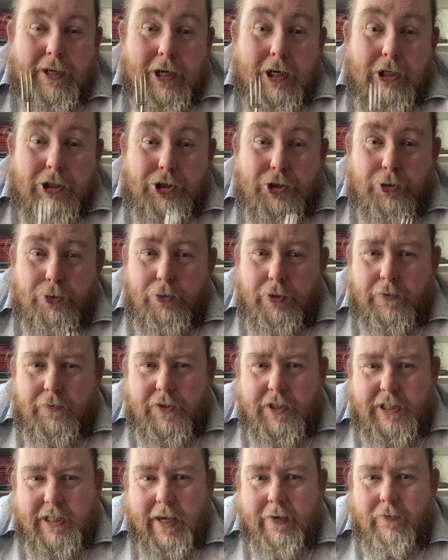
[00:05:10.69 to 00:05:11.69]
a tool of
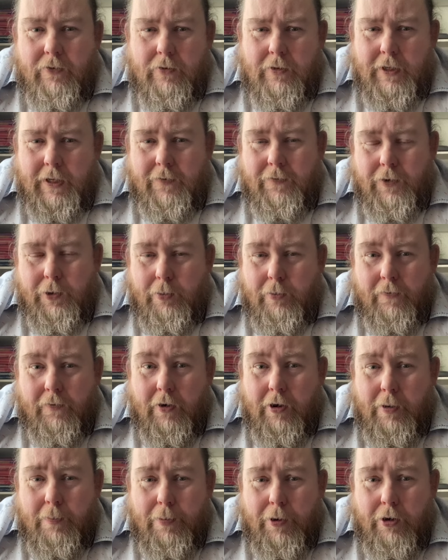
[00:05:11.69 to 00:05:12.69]
the devil if you were
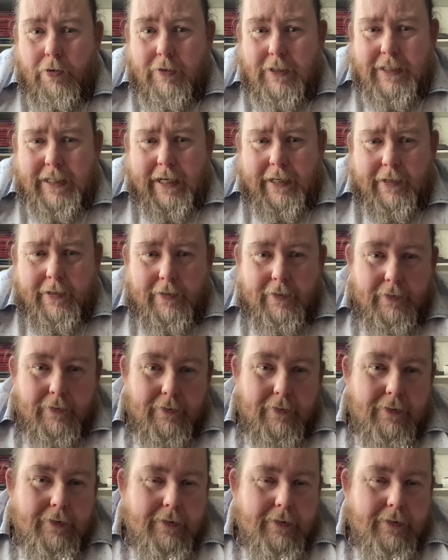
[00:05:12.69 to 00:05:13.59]
very puritanical.